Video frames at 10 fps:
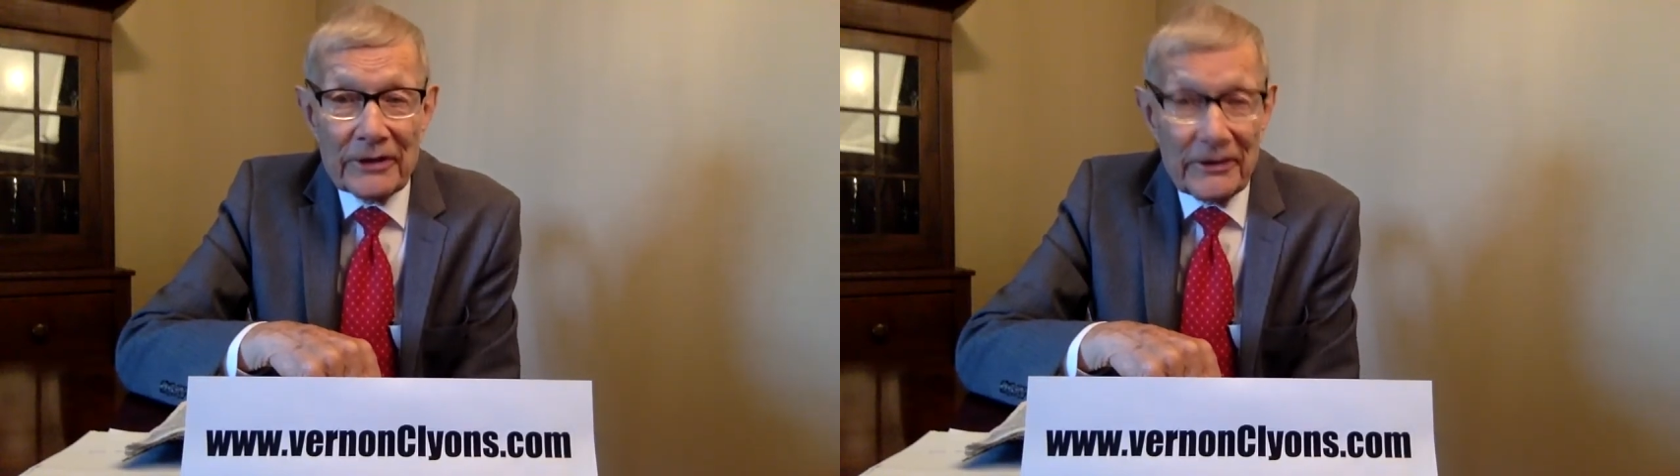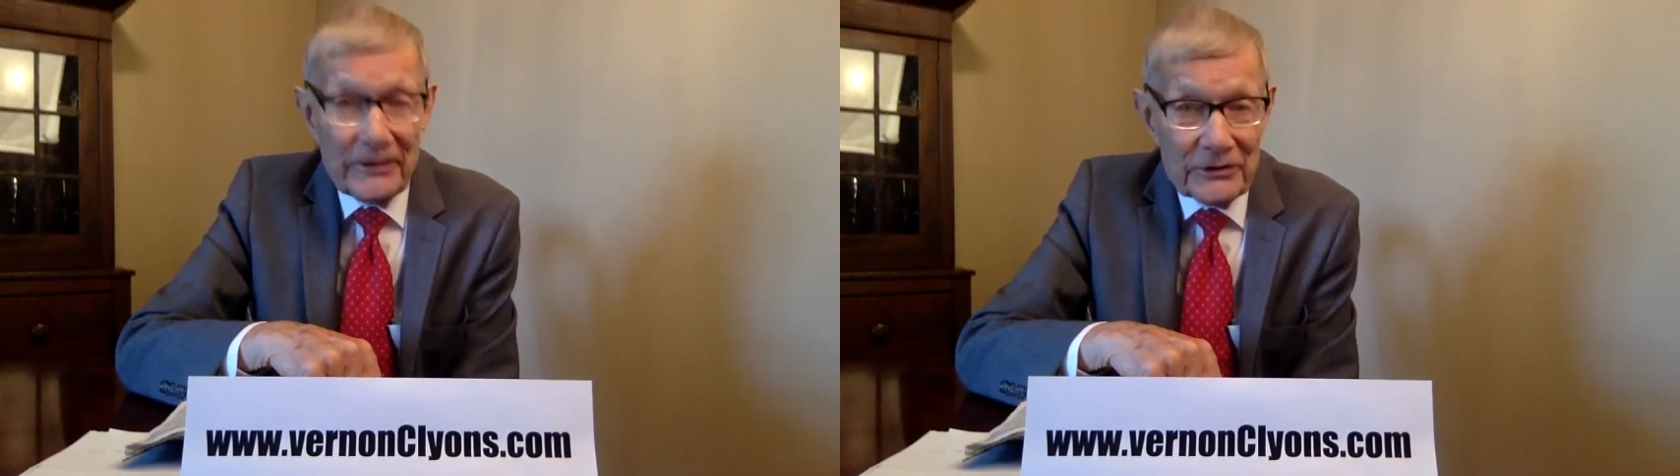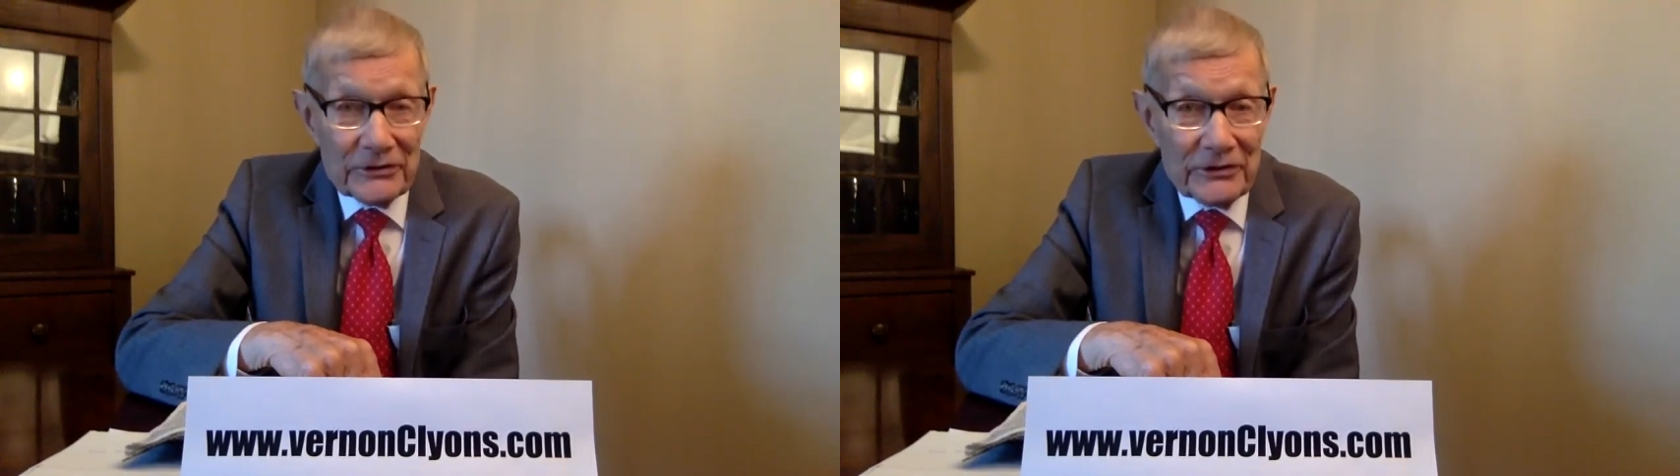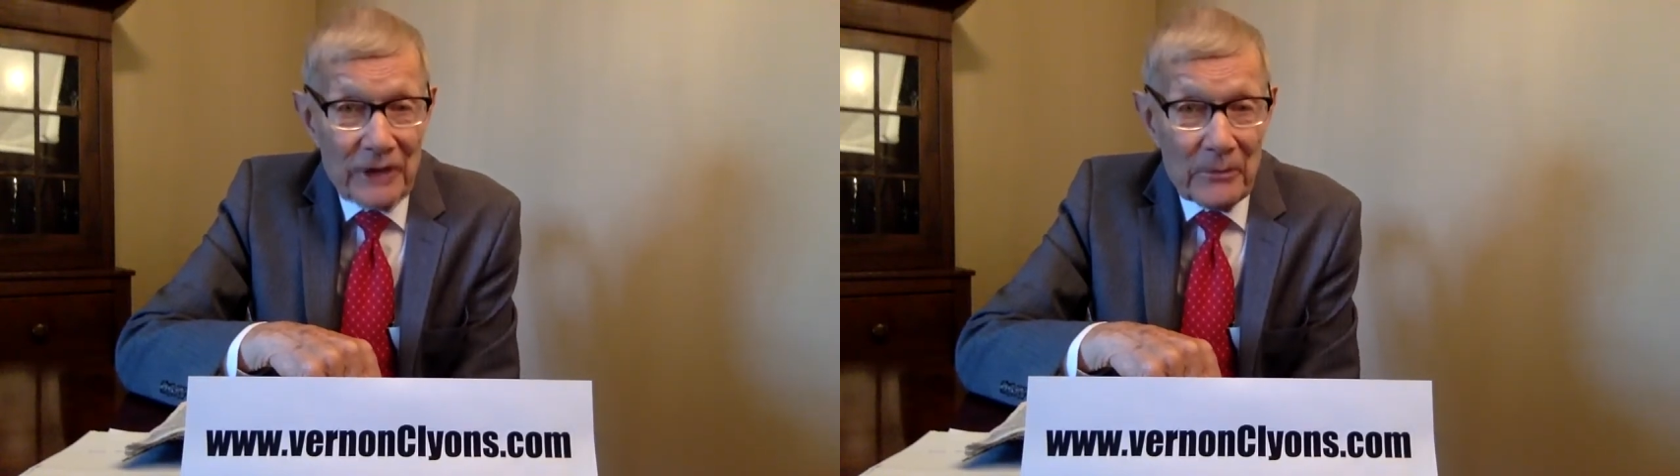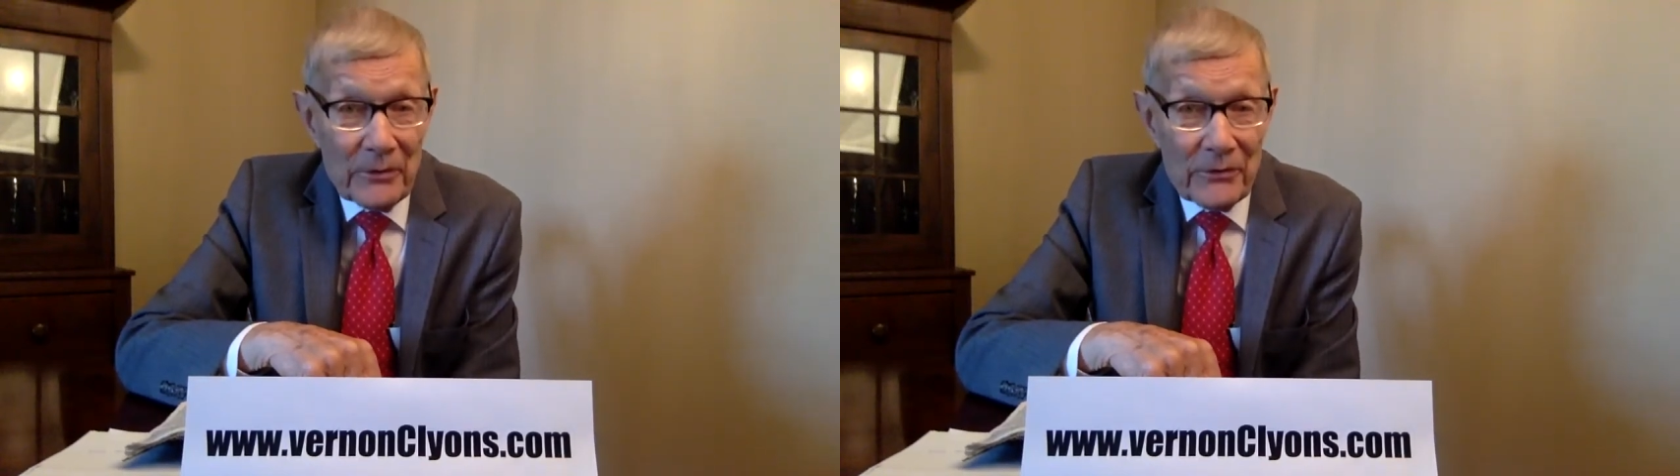and this is
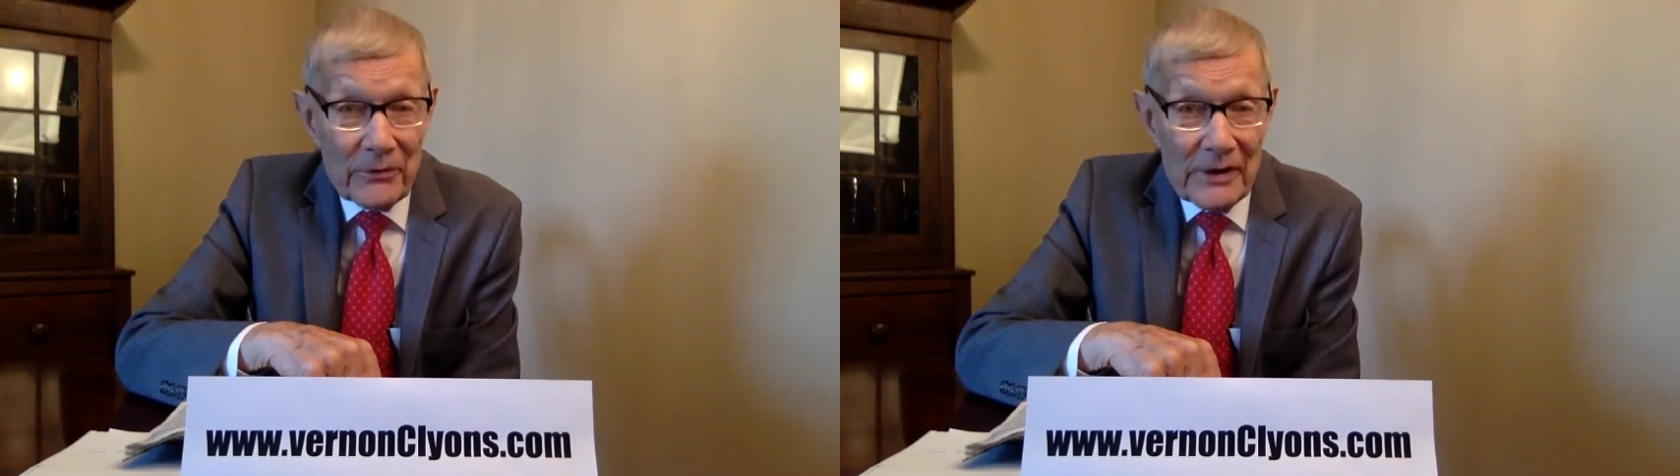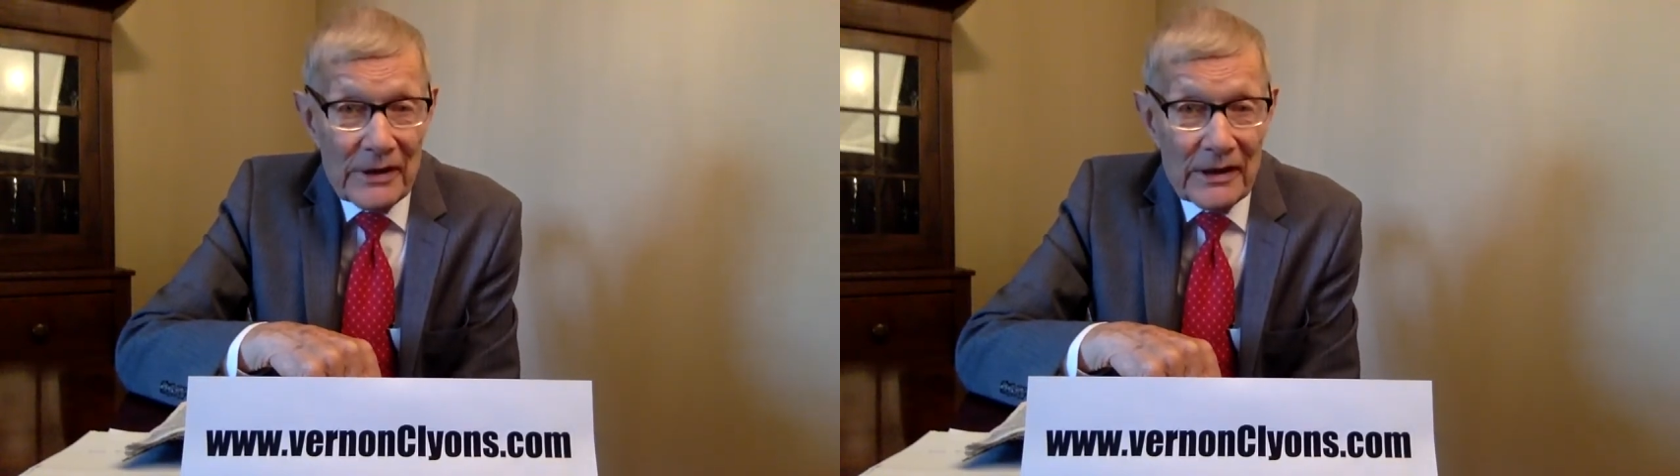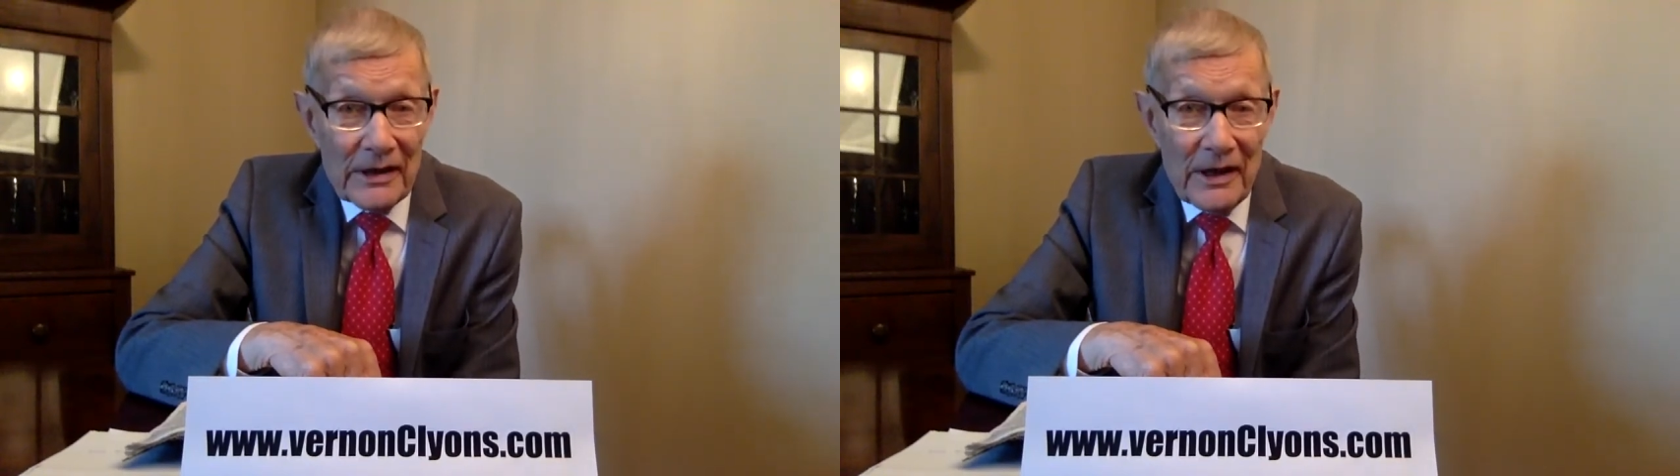number three